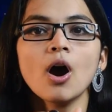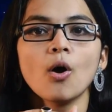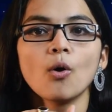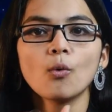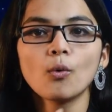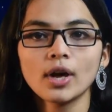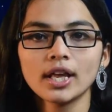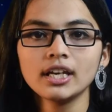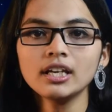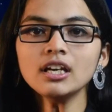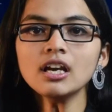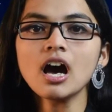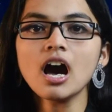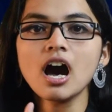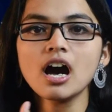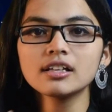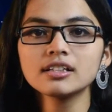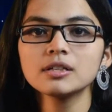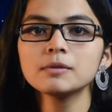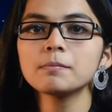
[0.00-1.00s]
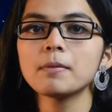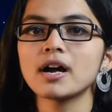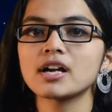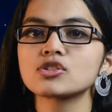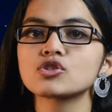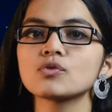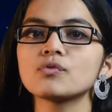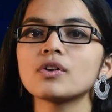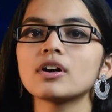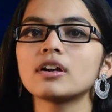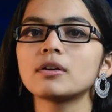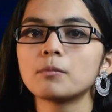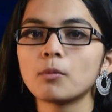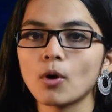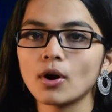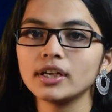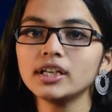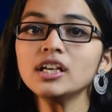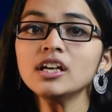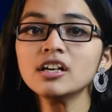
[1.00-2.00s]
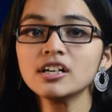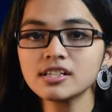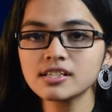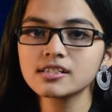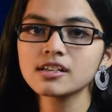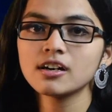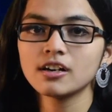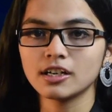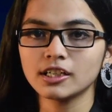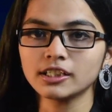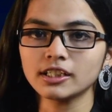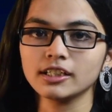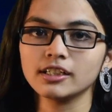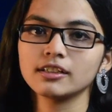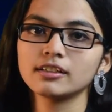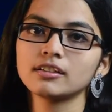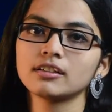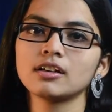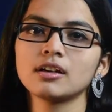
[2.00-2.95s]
when other parts of our body is hurted.